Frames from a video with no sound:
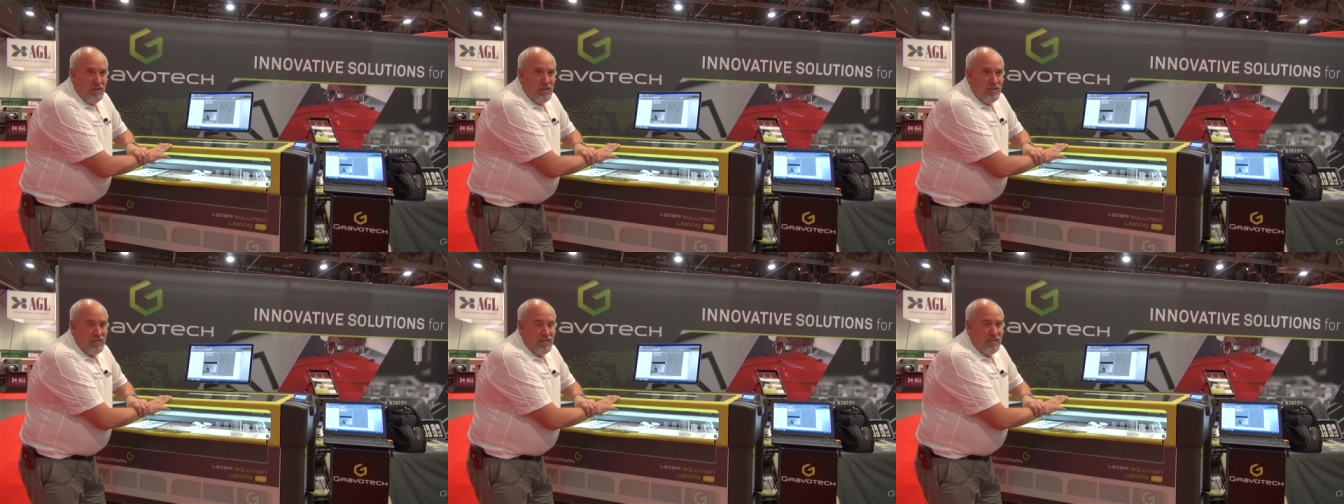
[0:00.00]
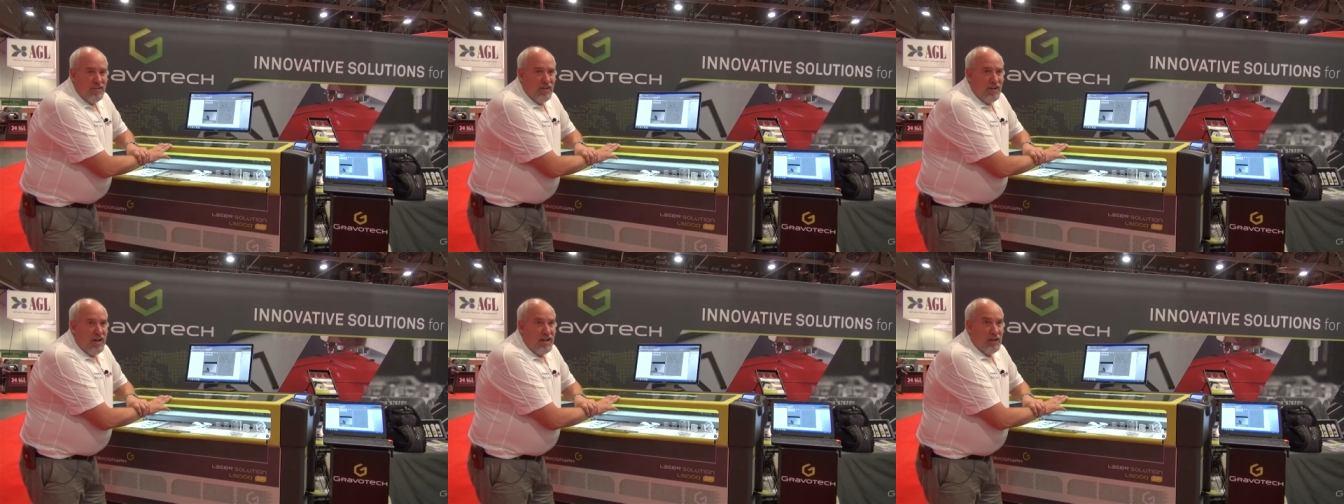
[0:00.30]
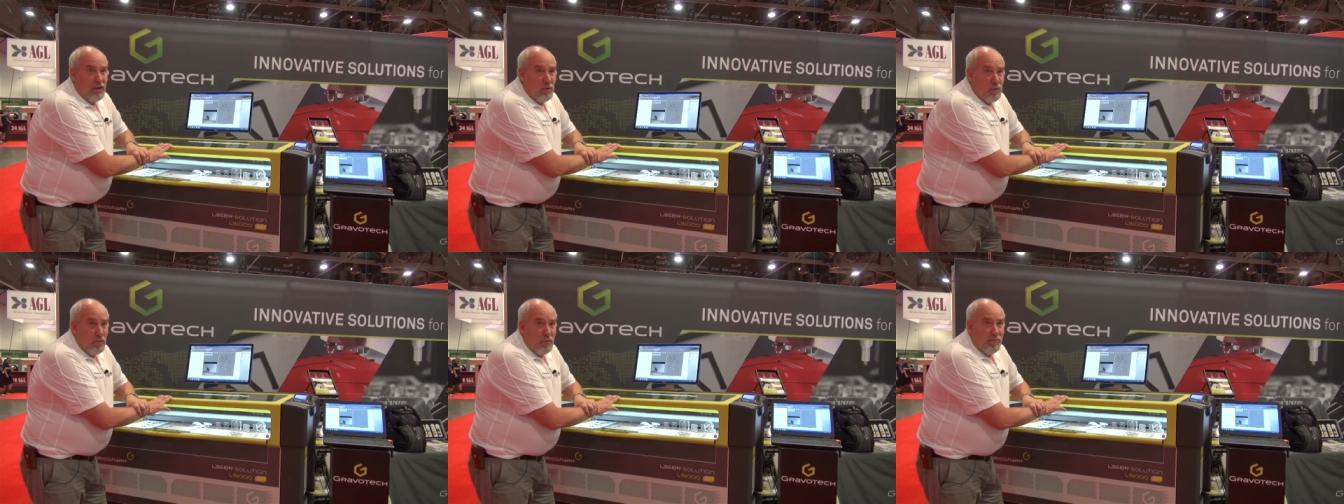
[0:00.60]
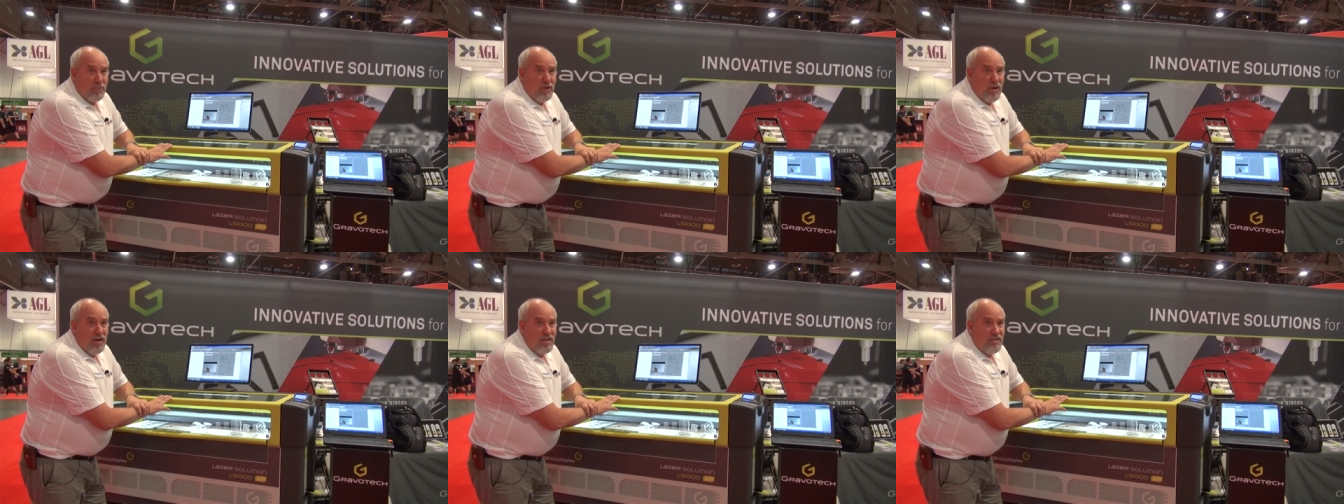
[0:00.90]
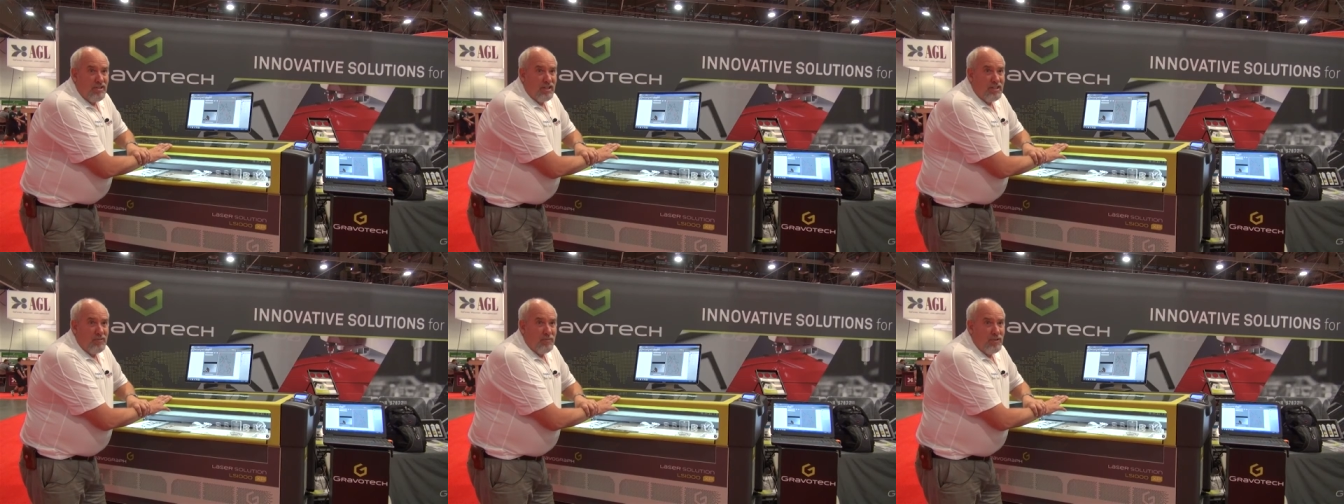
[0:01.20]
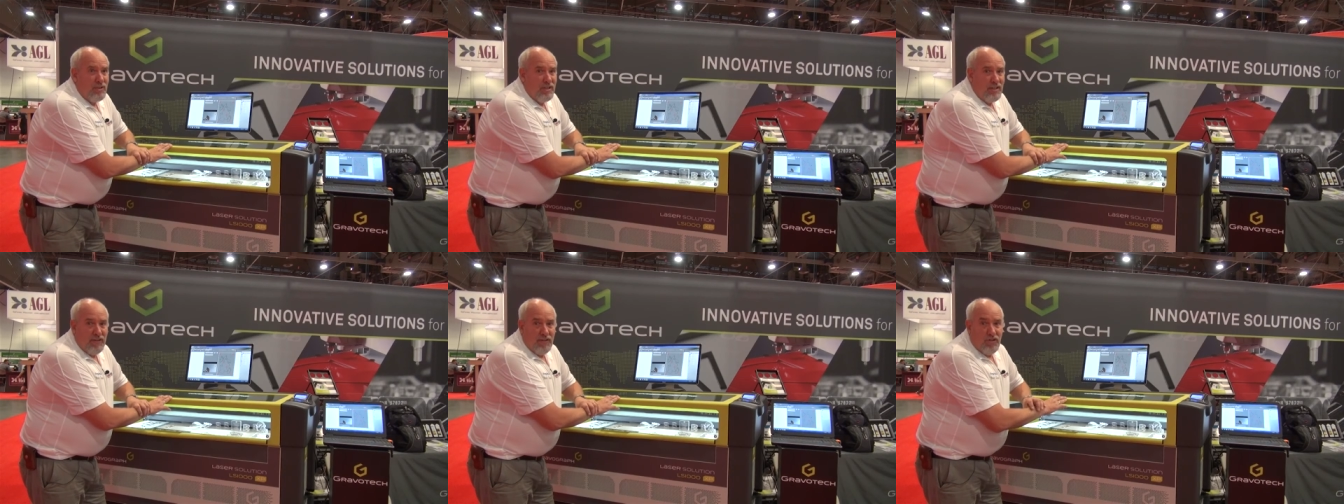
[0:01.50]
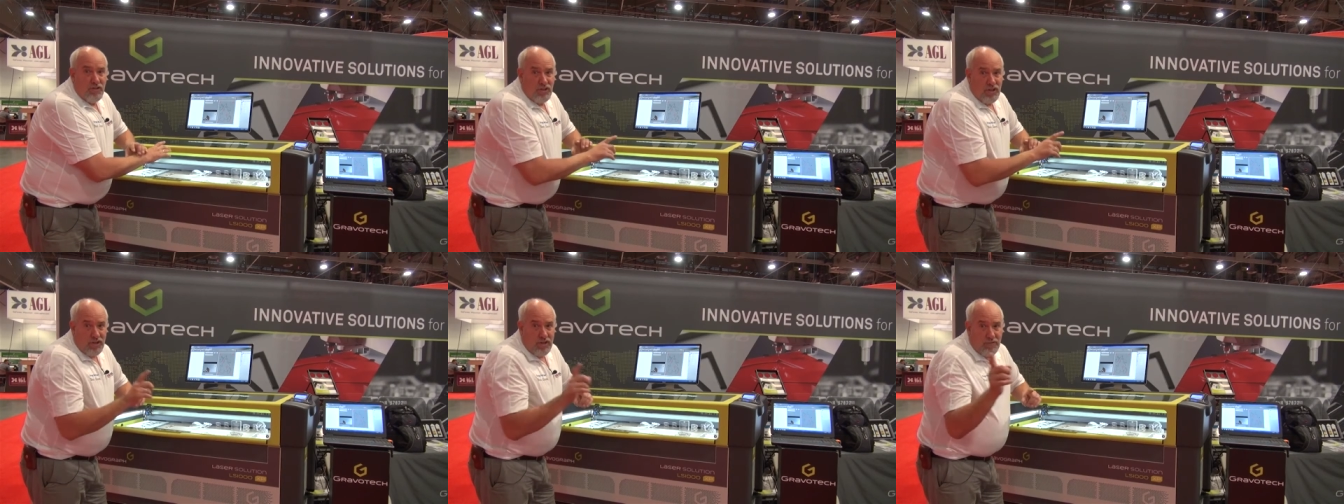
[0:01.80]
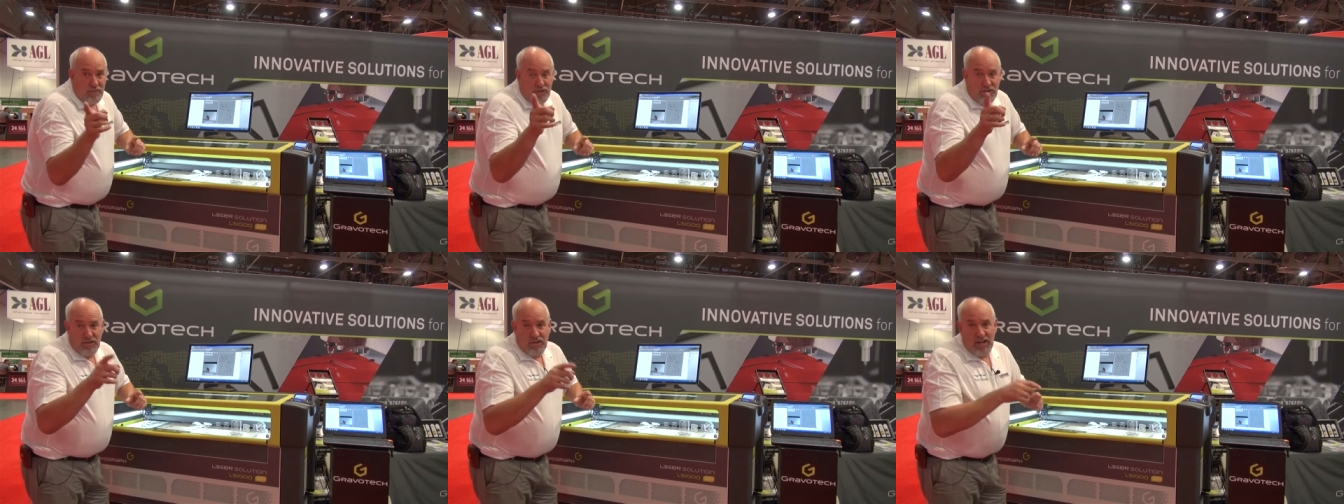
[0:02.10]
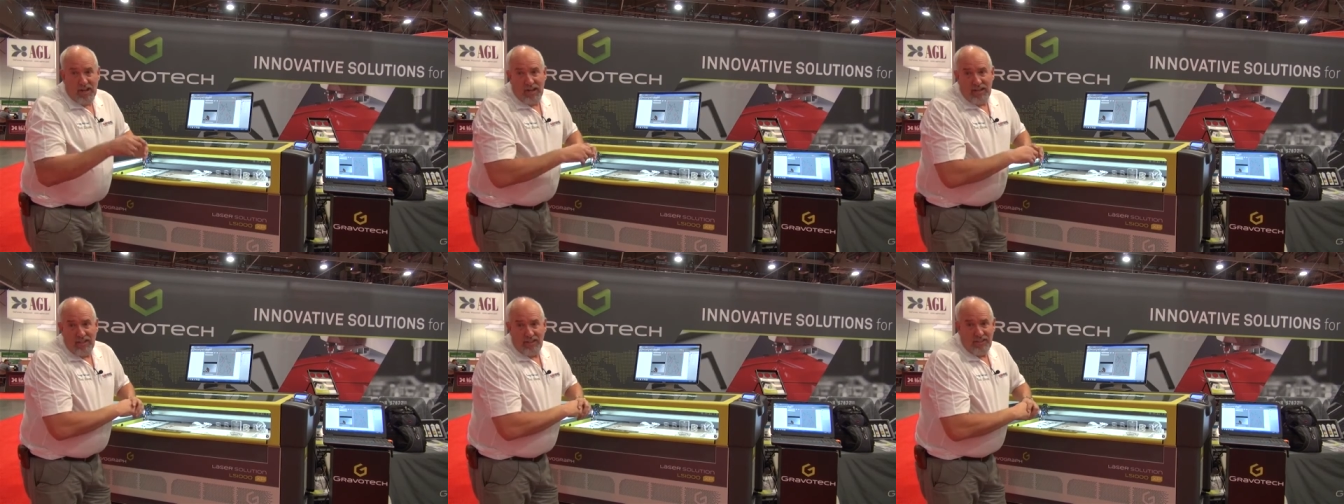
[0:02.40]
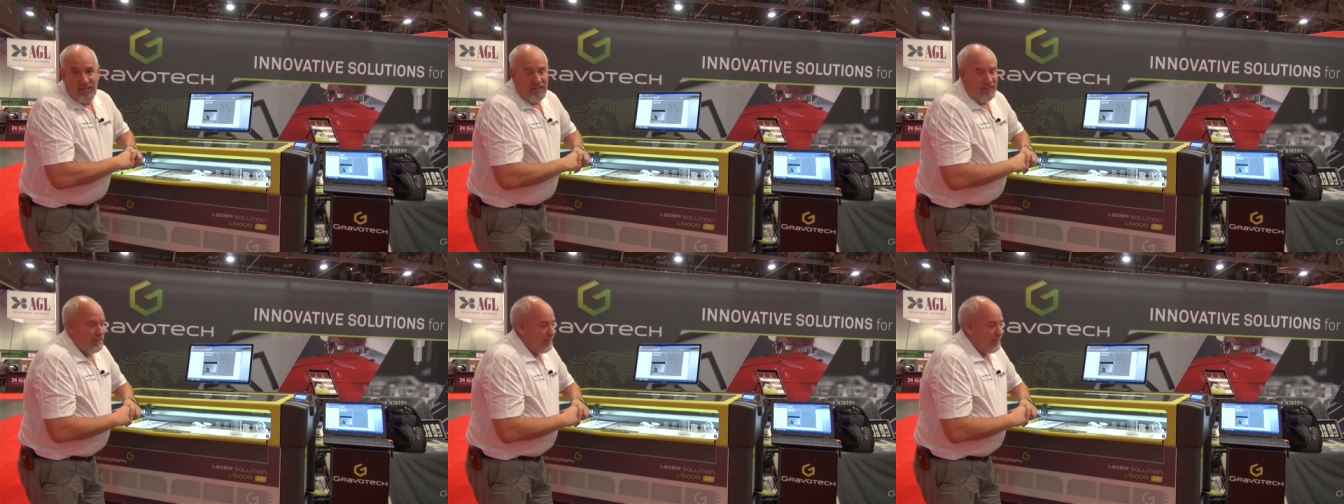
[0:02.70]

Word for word: to doing a lot of cool projects with it and sharing it with you guys.